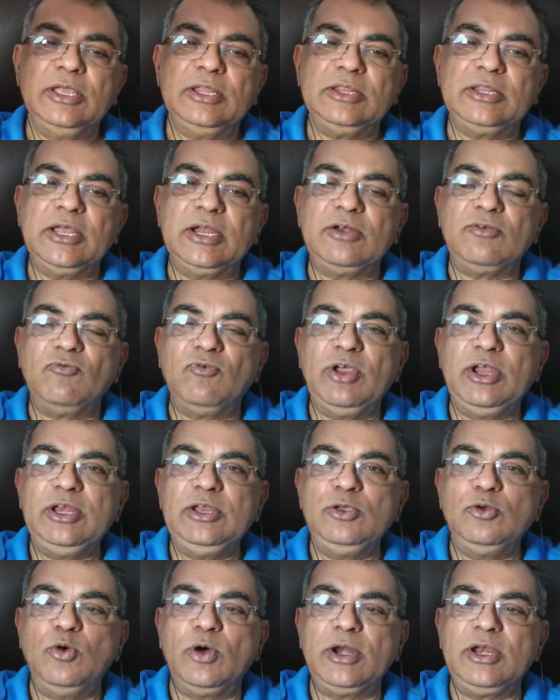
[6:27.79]
that when
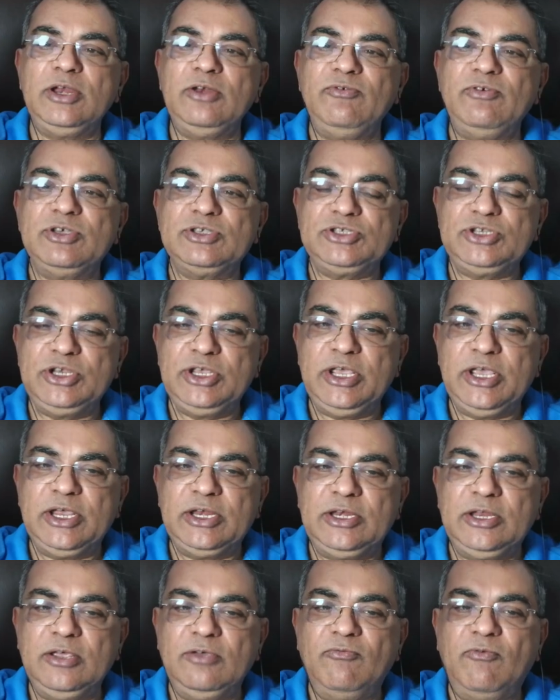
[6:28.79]
you are investigating,